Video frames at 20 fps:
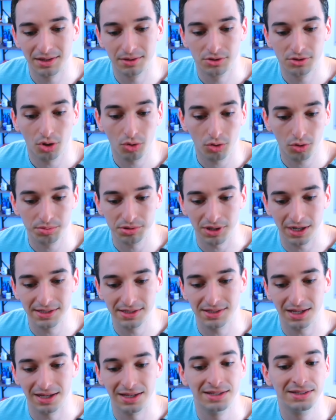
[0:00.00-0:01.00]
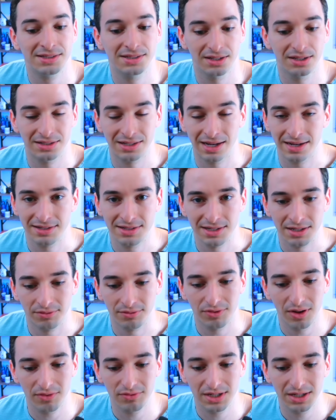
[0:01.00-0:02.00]
the total price is nineteen
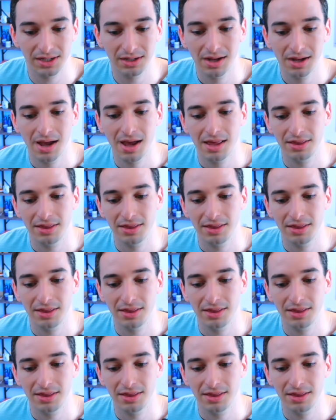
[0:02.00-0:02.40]
fifty.